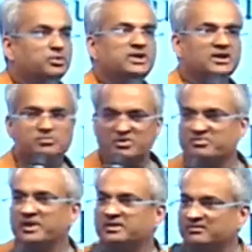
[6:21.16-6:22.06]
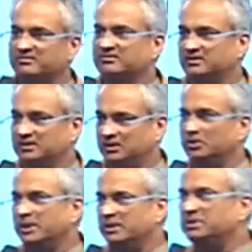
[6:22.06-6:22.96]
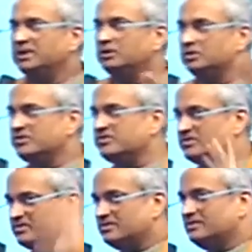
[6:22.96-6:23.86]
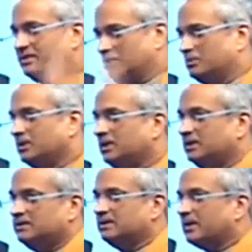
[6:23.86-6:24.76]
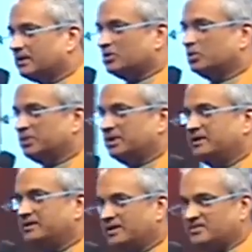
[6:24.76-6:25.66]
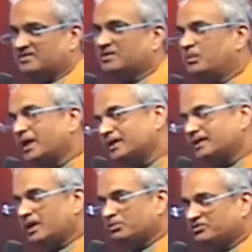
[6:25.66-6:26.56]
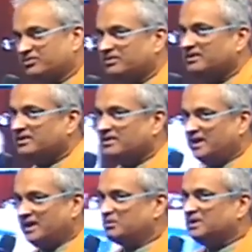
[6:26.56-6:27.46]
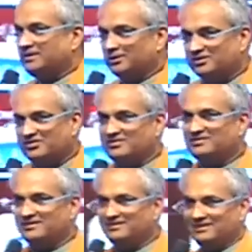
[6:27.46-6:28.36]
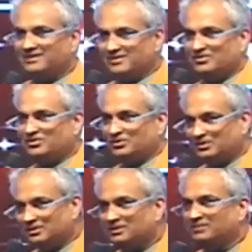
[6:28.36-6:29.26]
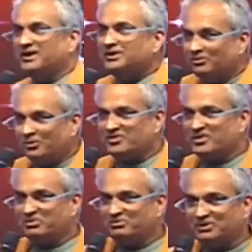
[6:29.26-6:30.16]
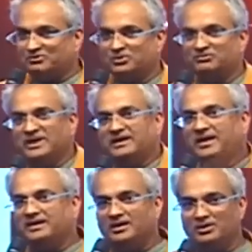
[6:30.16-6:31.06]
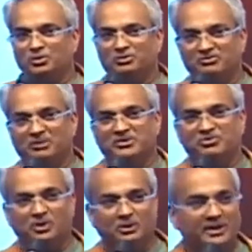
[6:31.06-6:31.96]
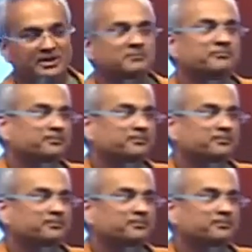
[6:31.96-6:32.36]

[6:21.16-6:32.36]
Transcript: put that in perspective, you know, $20 billion is, you know, the Tata Group in India has a market cap of $80 billion. So the value of WhatsApp is 1/4 of the entire Tata Group of companies worldwide.